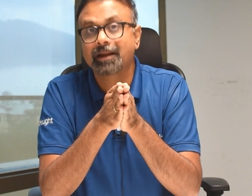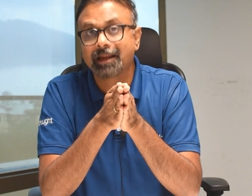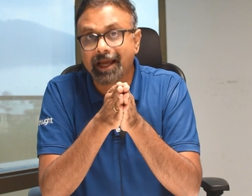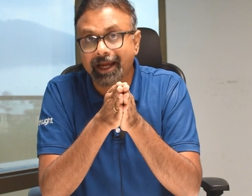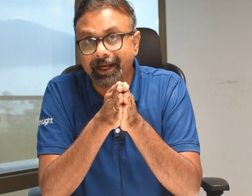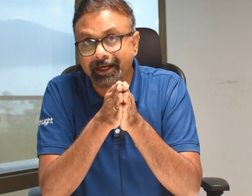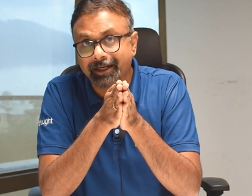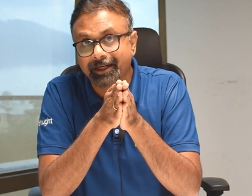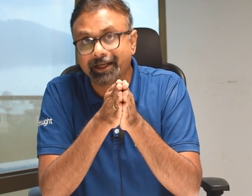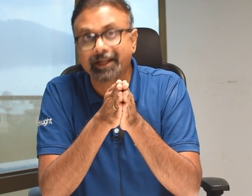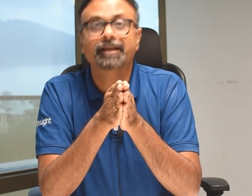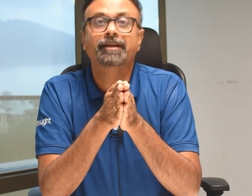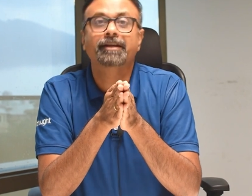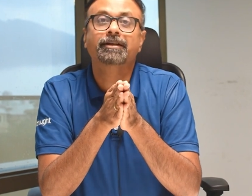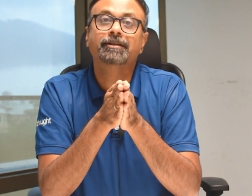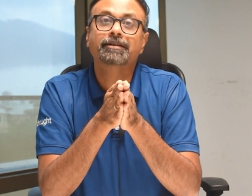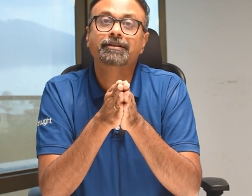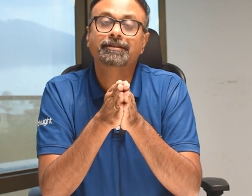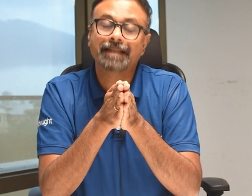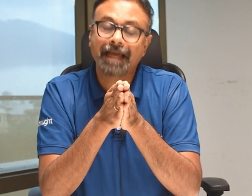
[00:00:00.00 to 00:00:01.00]
lightly.
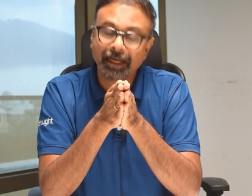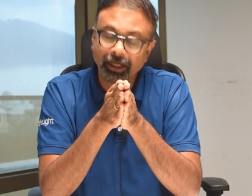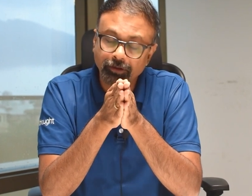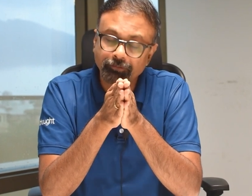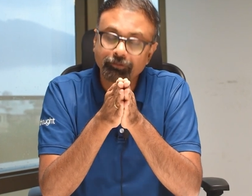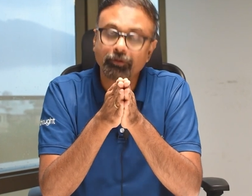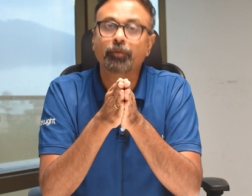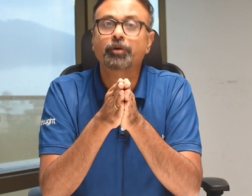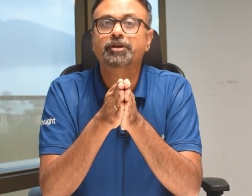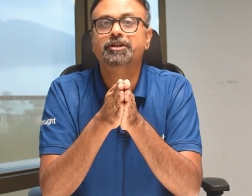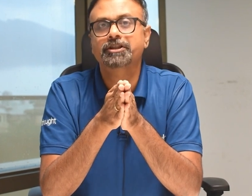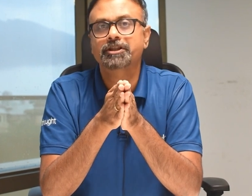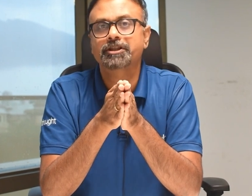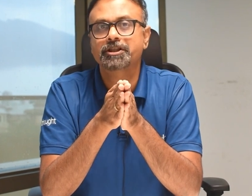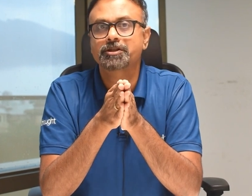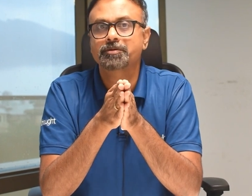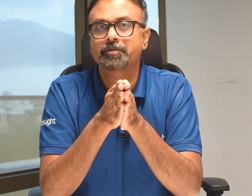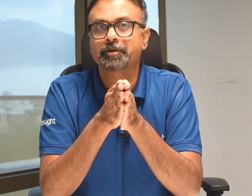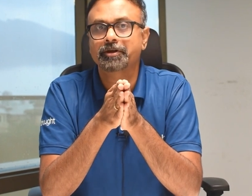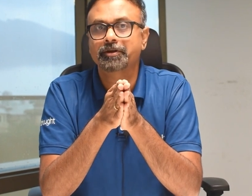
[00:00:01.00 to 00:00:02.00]
Thank you for watching
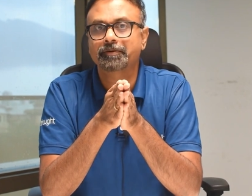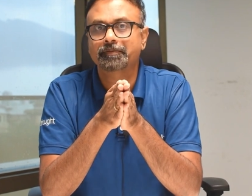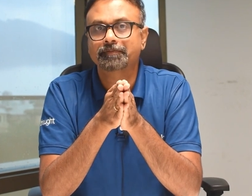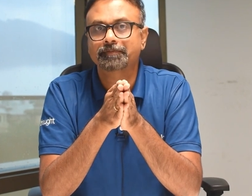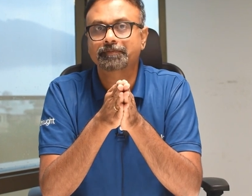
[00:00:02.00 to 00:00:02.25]
this video.